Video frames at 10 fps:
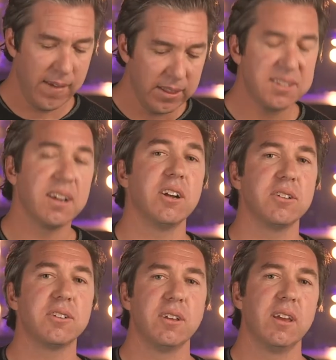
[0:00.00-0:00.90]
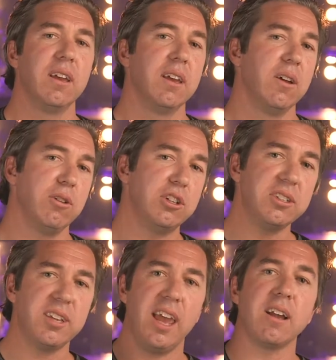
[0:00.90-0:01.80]
The son goes, will you
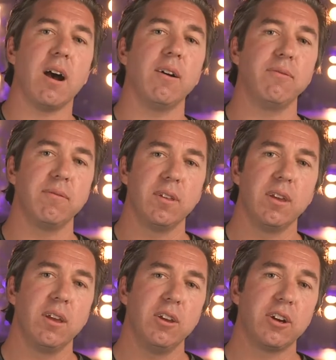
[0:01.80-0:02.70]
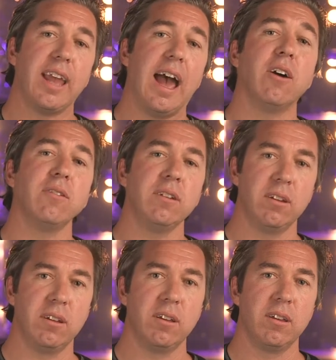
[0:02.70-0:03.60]
just take off your gown?
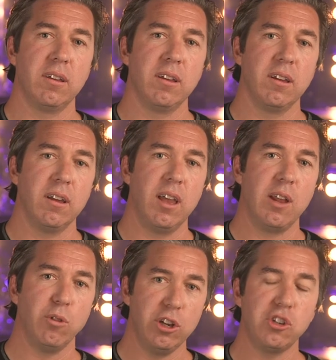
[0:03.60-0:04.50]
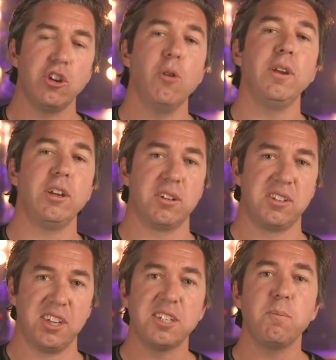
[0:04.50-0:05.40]
And will you show me your
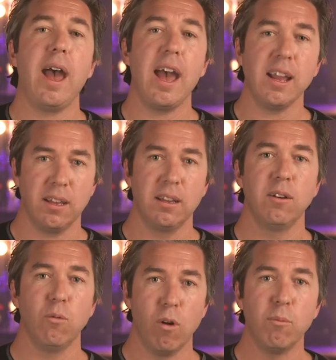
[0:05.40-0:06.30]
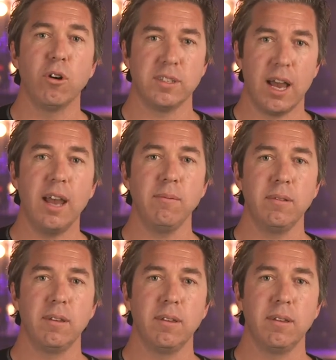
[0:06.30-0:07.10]
six pack one more time?